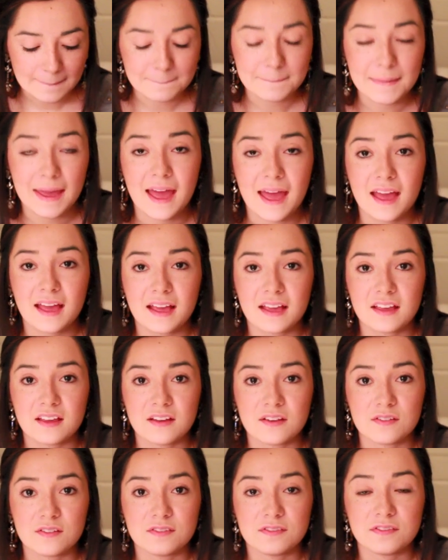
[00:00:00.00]
MAC
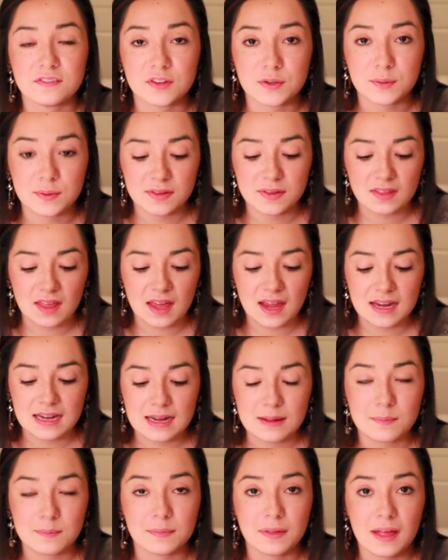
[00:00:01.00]
Fluid Line
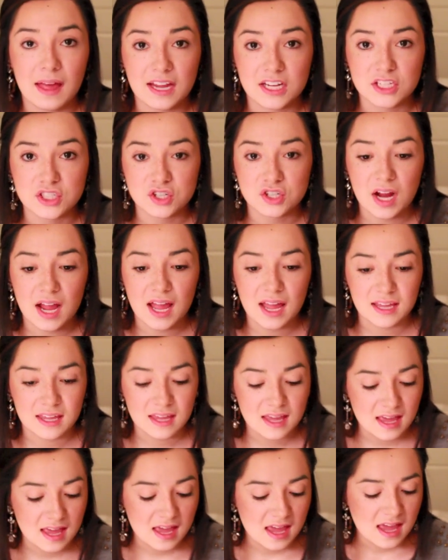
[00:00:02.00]
in Black Track
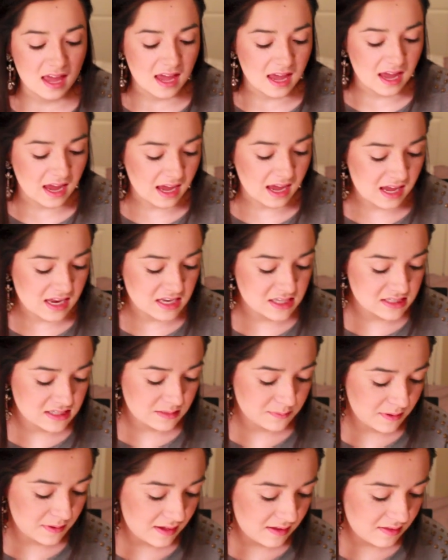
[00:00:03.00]
and
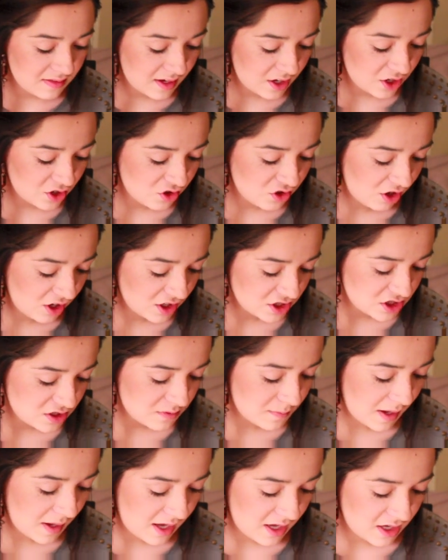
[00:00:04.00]
dip it in there, not too
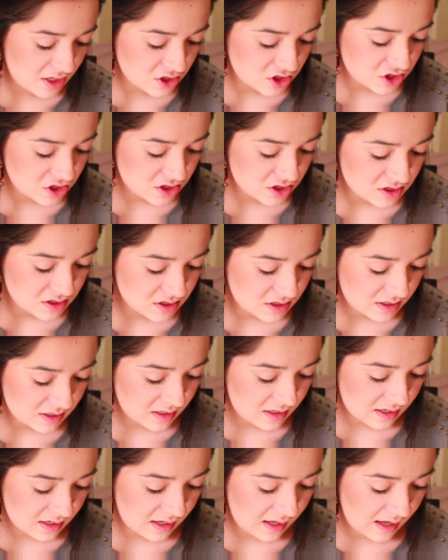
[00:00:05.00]
much,
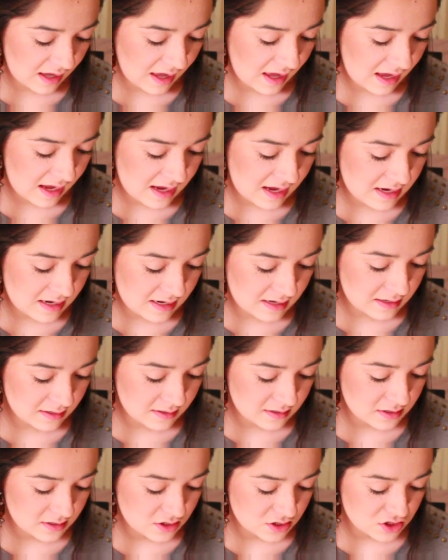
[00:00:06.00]
and
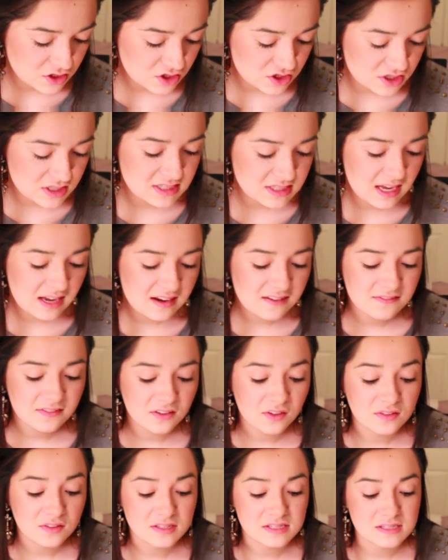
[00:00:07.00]
just kind of
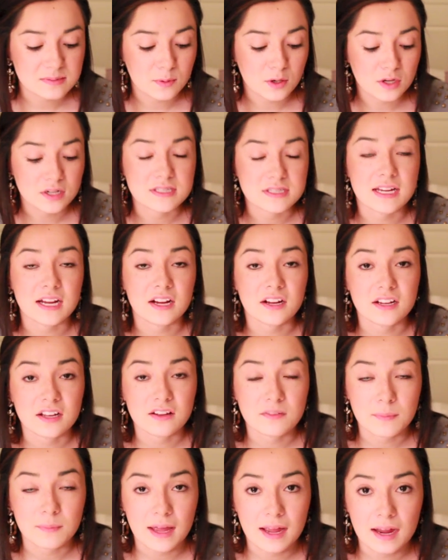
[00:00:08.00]
fill in the sparse area
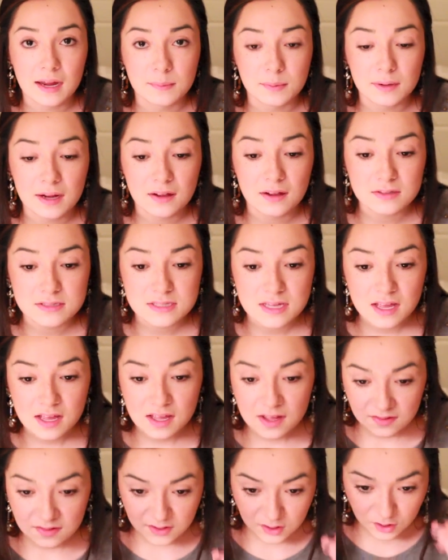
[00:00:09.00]
of my eyebrows.
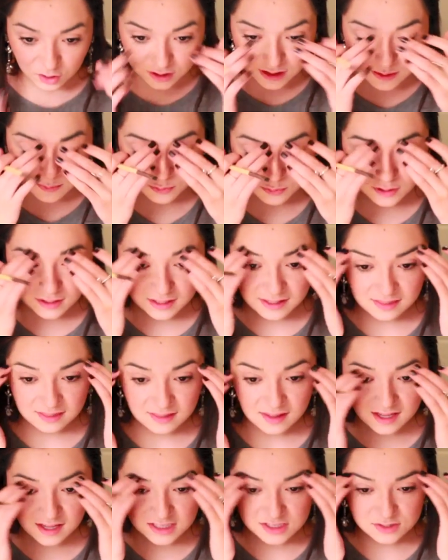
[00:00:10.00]
They're already pretty
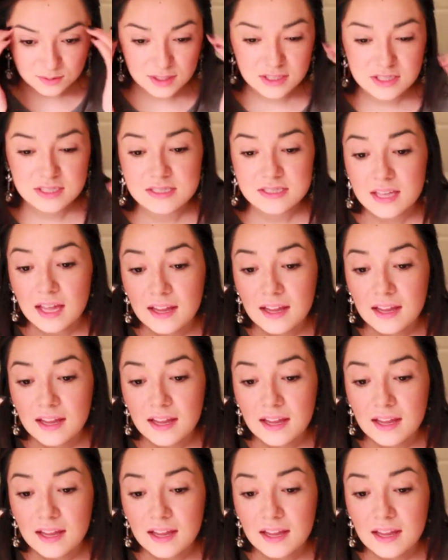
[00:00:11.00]
thick, so I just